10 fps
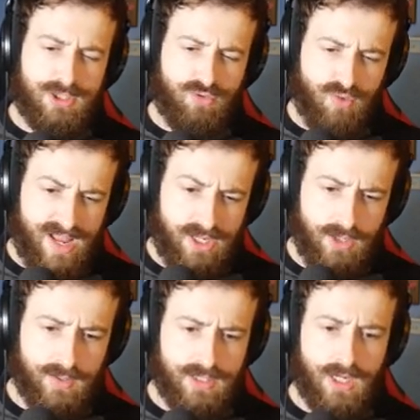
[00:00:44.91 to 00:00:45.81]

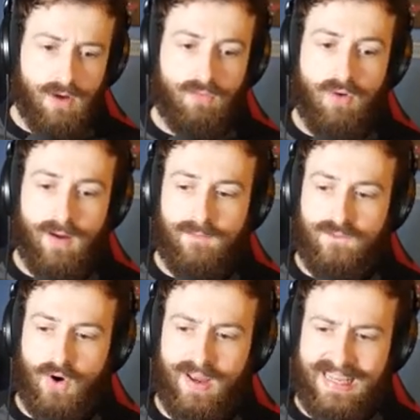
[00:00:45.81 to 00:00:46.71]
strenuous run
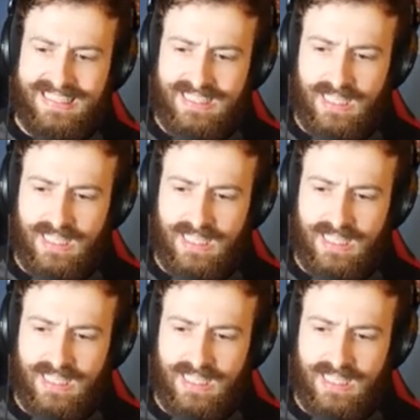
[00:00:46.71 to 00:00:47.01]
for his